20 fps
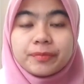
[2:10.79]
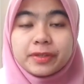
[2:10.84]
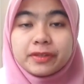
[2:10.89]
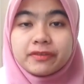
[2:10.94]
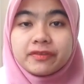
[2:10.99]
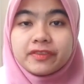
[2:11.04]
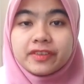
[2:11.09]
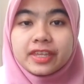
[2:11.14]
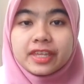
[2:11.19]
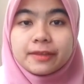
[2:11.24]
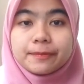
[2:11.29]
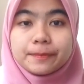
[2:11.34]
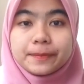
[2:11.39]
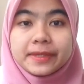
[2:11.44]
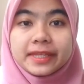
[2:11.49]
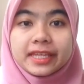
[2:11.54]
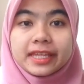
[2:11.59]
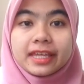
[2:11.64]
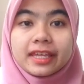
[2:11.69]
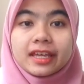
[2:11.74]

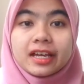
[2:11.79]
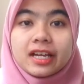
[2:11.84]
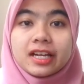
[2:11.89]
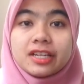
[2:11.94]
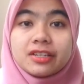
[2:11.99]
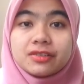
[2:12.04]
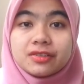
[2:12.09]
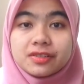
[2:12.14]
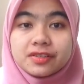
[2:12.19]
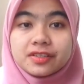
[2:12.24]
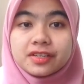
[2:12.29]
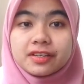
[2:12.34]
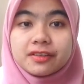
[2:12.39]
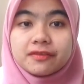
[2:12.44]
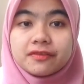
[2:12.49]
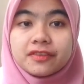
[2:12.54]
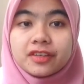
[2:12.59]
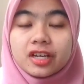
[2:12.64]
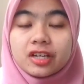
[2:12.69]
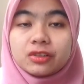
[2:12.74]
PVA-PA
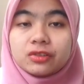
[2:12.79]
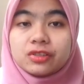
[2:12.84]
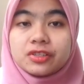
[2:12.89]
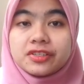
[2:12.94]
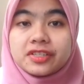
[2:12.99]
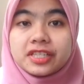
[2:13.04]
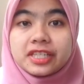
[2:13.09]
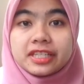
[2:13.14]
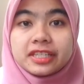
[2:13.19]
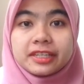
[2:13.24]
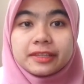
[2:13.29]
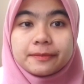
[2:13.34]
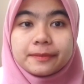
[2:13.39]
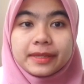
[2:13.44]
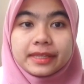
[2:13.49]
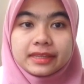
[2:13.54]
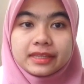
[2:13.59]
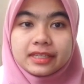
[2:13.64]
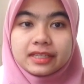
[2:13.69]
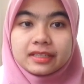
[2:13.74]
hydrogel via cross-linking
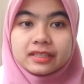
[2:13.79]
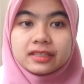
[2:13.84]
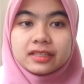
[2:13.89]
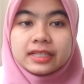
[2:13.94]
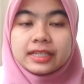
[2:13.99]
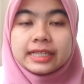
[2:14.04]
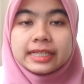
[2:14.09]
method.